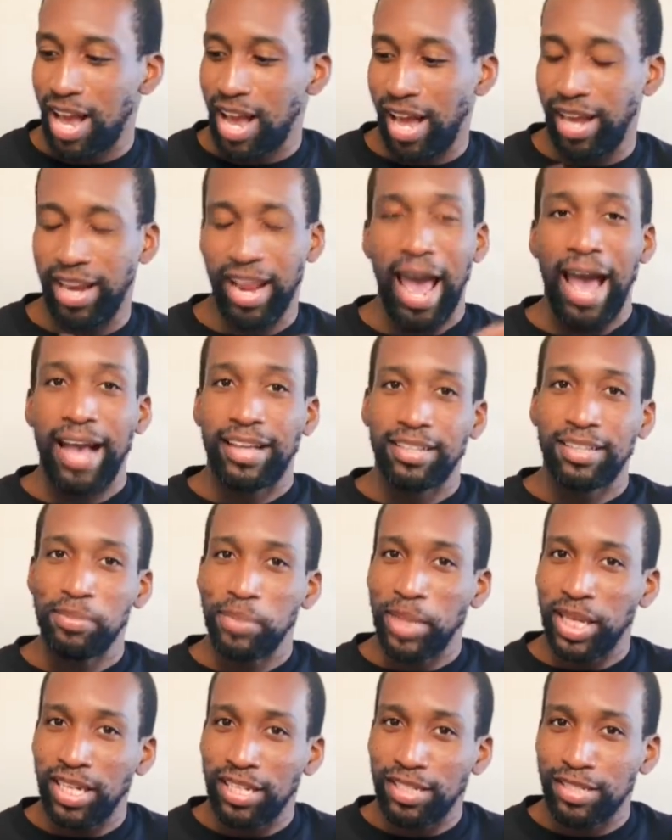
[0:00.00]
and
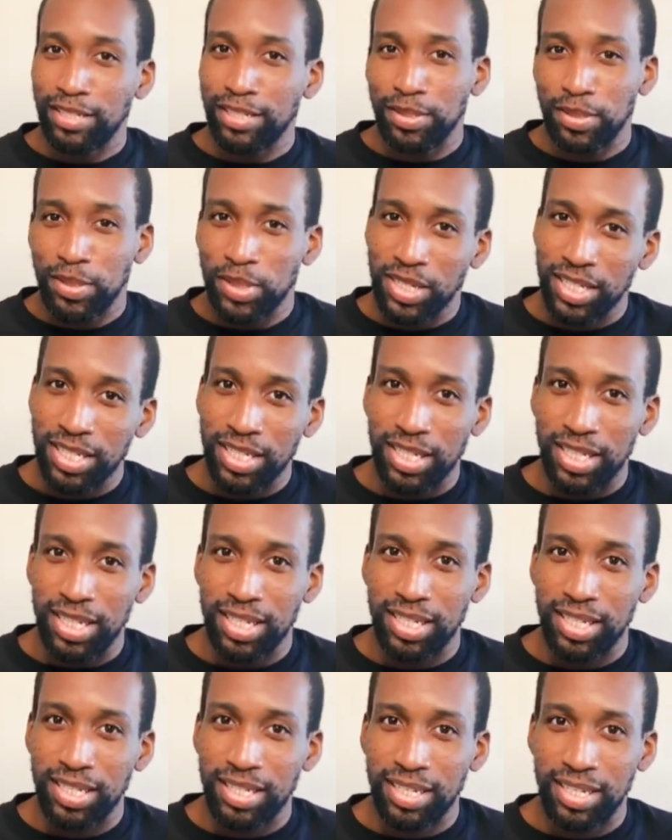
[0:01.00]
acclimating to New York
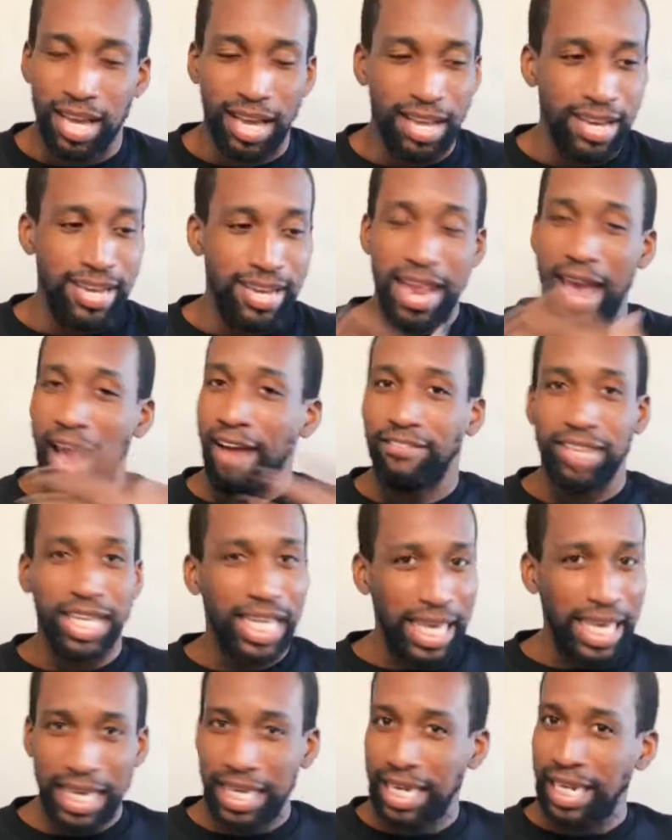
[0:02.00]
City and
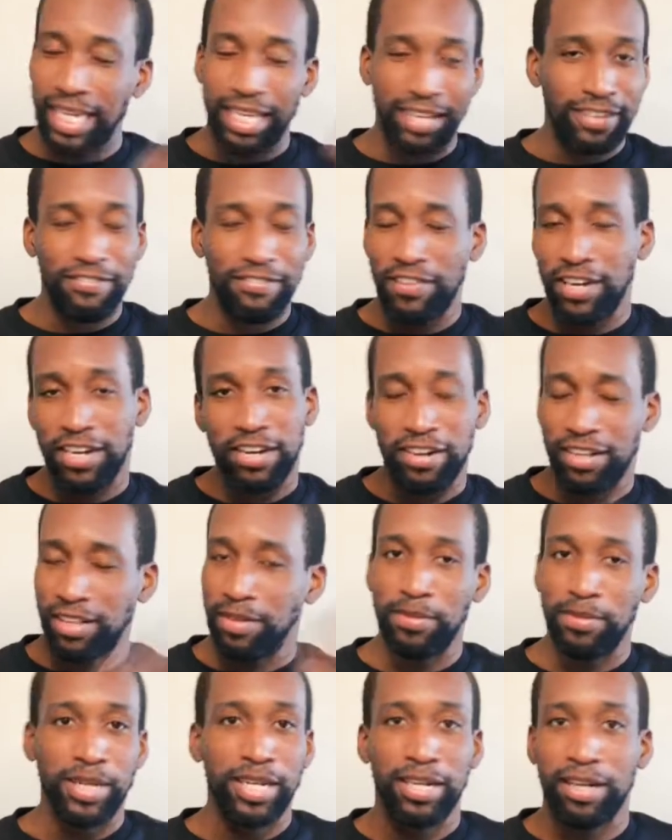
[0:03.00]
navigating and figuring
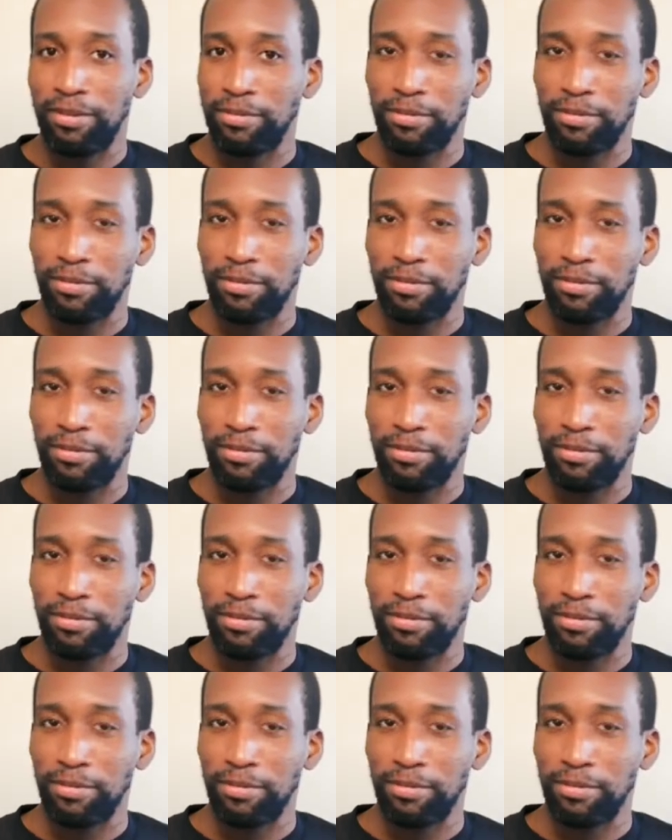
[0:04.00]
their way